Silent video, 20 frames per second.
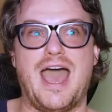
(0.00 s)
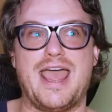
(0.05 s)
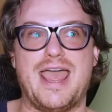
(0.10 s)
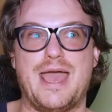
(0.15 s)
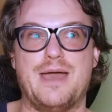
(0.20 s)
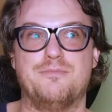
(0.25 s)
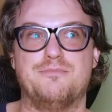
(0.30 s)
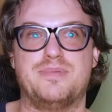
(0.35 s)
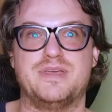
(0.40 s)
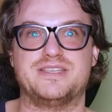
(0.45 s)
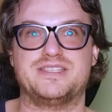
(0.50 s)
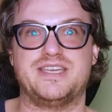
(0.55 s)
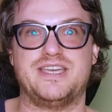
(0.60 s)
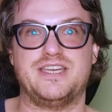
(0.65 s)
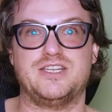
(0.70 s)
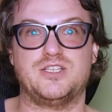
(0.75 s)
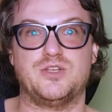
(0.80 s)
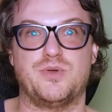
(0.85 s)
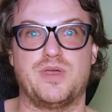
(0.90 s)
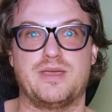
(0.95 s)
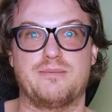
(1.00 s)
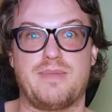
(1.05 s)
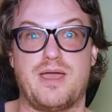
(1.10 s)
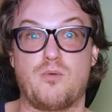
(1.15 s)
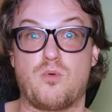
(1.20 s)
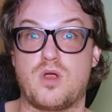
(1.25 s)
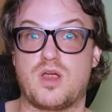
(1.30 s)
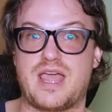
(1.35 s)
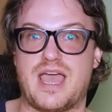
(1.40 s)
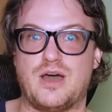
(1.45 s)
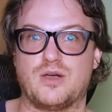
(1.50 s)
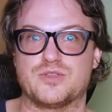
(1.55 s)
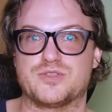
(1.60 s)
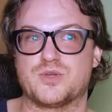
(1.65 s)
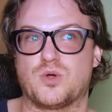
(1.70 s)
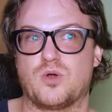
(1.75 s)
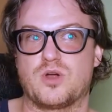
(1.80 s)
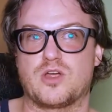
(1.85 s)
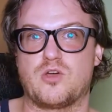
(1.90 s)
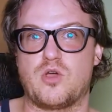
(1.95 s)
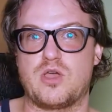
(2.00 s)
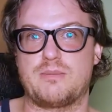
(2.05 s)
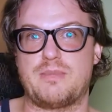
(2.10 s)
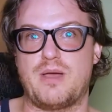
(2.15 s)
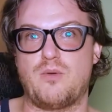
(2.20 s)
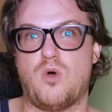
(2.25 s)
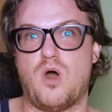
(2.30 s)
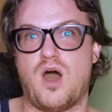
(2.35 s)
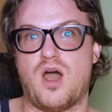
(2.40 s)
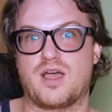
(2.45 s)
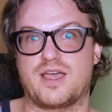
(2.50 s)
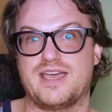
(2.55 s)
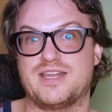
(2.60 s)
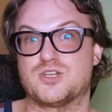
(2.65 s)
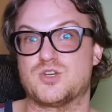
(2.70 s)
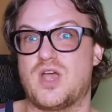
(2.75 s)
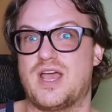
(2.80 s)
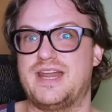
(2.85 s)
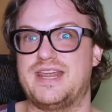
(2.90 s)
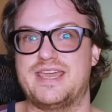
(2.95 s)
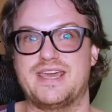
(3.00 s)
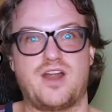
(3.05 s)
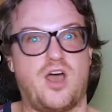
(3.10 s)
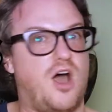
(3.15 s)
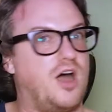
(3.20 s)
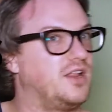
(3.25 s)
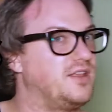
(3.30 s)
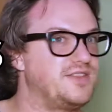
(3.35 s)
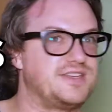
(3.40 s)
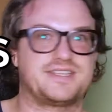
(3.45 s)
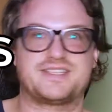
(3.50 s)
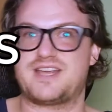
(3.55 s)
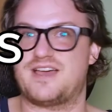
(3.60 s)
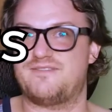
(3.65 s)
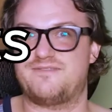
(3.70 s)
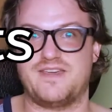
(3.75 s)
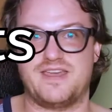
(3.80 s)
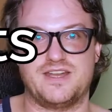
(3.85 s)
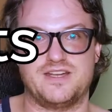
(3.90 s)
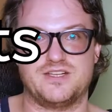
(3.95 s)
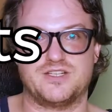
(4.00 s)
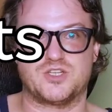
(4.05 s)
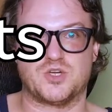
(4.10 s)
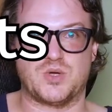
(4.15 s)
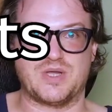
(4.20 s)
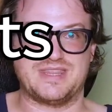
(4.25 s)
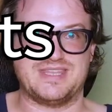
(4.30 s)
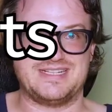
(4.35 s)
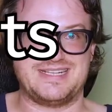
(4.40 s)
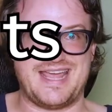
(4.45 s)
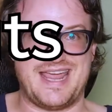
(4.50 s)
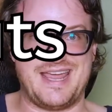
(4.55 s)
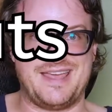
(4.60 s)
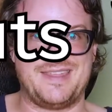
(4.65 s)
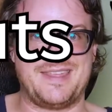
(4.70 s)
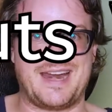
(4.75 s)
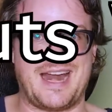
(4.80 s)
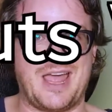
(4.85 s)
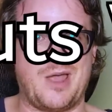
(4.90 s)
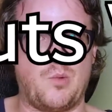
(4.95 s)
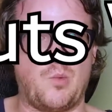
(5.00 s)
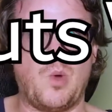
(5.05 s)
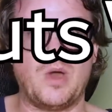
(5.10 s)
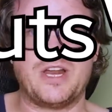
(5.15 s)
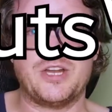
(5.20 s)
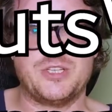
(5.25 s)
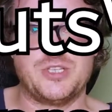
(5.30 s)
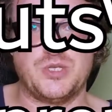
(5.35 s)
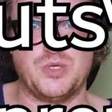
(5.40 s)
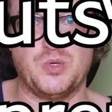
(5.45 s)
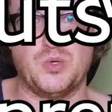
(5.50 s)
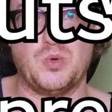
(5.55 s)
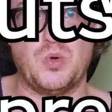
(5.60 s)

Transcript: am busy doing my workouts or going on my walk and trying to get all of the stuff in during the day that I want to do